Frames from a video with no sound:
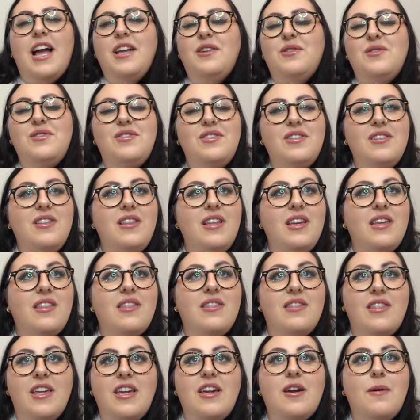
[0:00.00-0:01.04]
I used to like
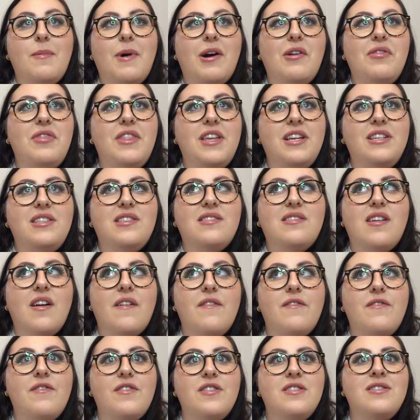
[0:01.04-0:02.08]
think about this
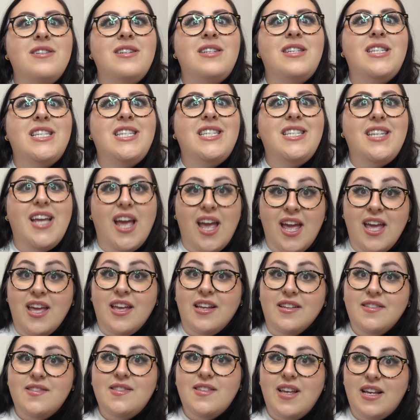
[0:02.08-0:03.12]
for
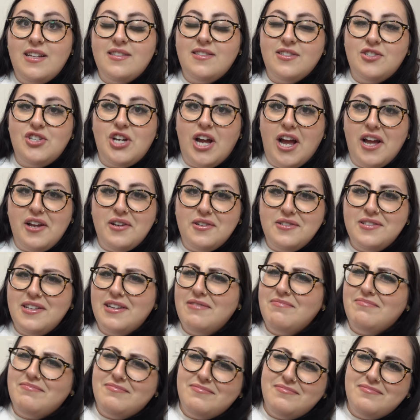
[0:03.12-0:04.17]
days as a
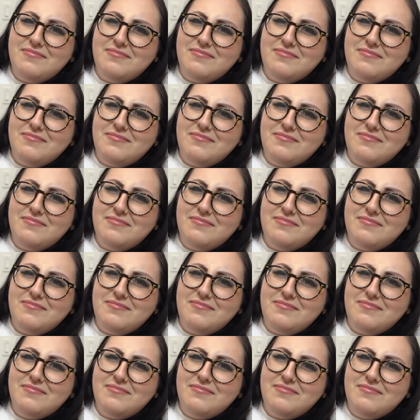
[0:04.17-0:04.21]
child.